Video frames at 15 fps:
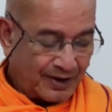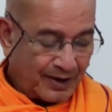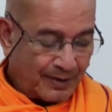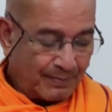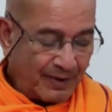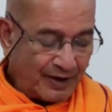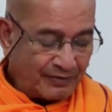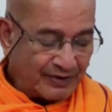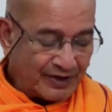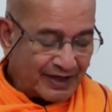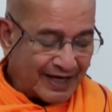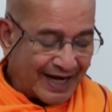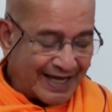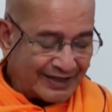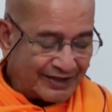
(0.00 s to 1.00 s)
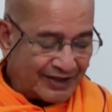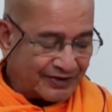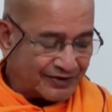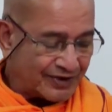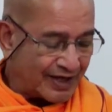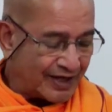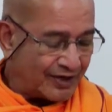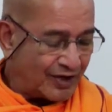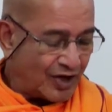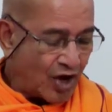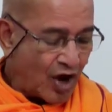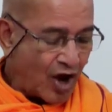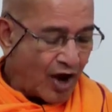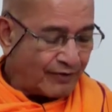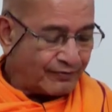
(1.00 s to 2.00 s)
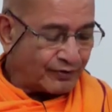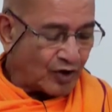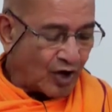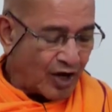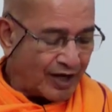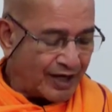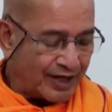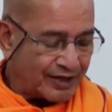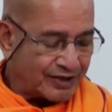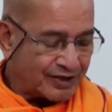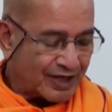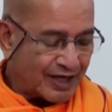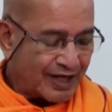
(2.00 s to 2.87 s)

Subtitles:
But with the rising sun of knowledge,